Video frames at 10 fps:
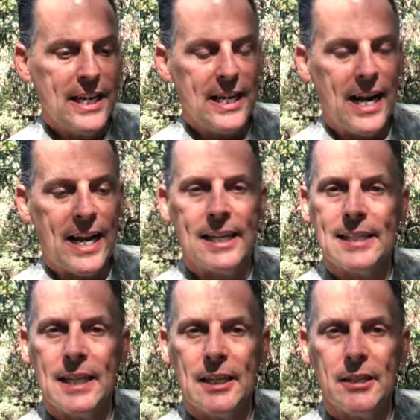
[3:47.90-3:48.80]
and
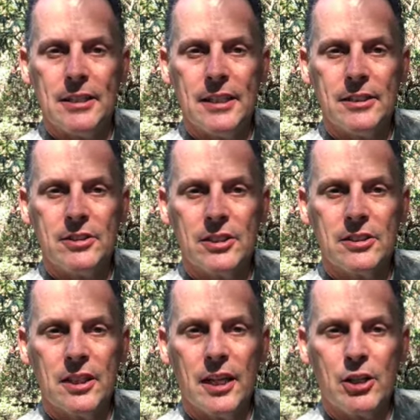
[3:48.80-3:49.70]
it's just
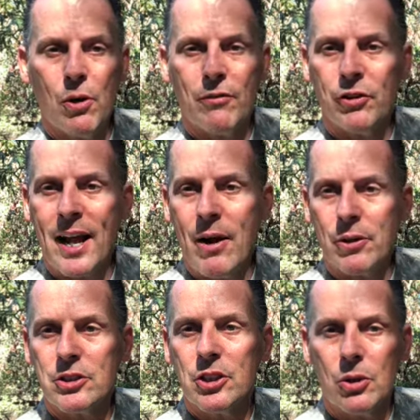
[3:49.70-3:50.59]
I go out for an hour
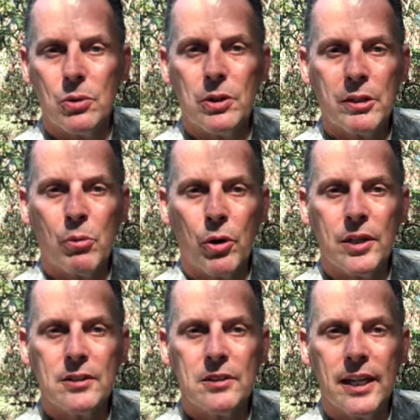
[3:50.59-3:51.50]
or so in the
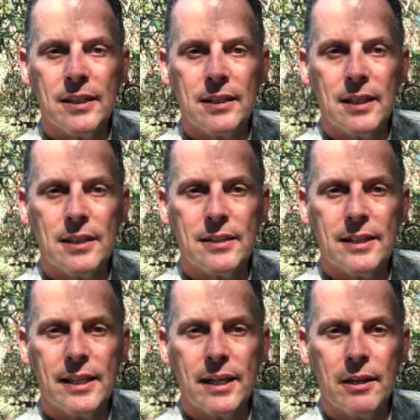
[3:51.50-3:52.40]
mornings and
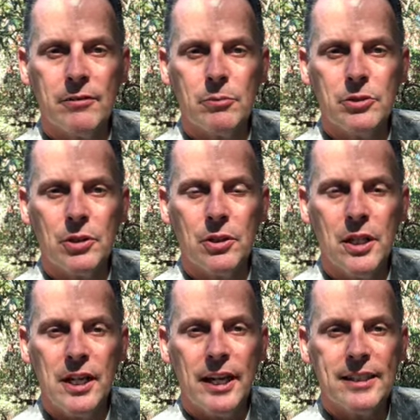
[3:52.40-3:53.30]
take care of them. So
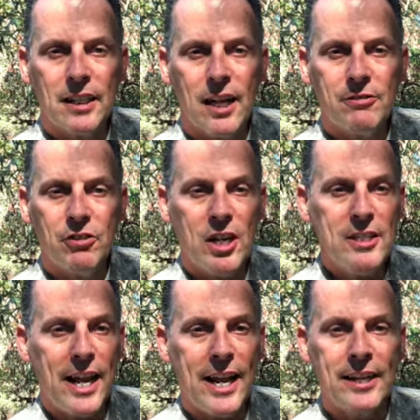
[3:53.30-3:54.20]
it's a lot of fun,
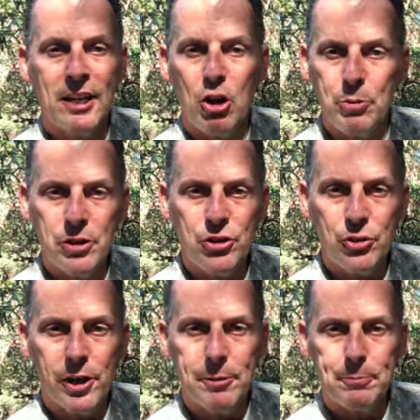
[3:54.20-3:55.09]
and I hope you
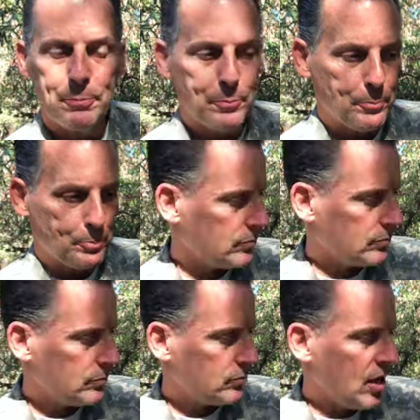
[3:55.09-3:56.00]
enjoy.
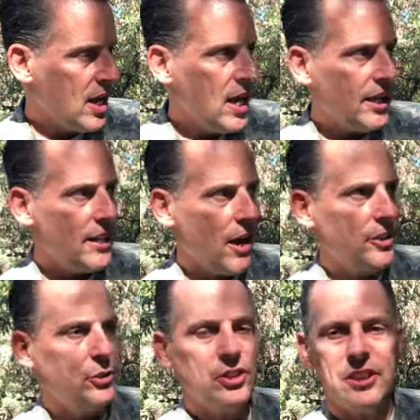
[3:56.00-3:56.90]
Now, as
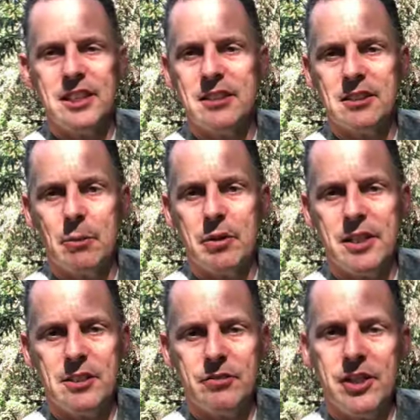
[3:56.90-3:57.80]
you can see in some of
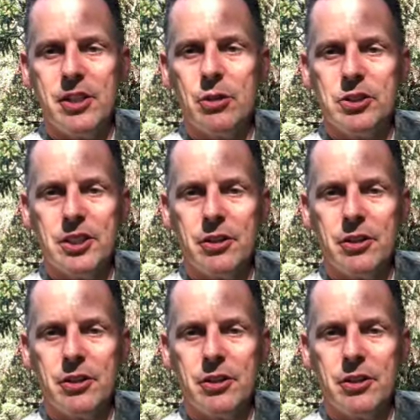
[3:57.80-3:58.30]
these videos here